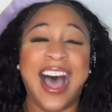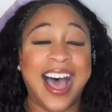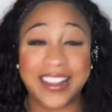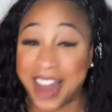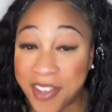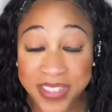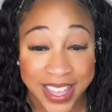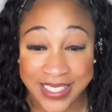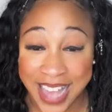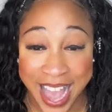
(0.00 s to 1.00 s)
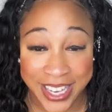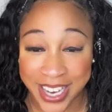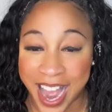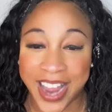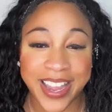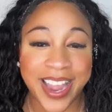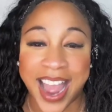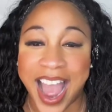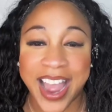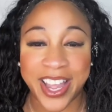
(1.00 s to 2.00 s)
I love this. I
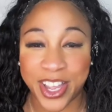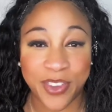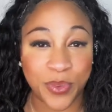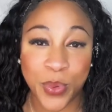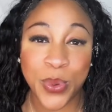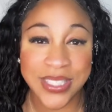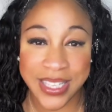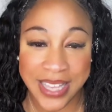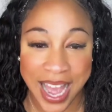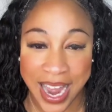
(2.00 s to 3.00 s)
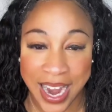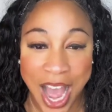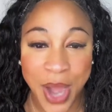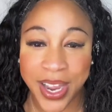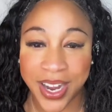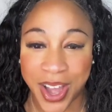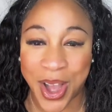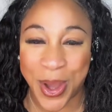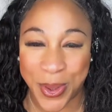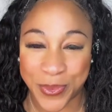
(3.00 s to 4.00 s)
can't. Who did that?
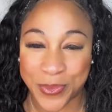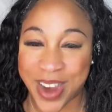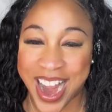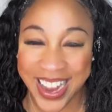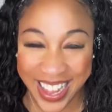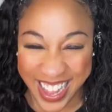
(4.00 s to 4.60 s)
Frank.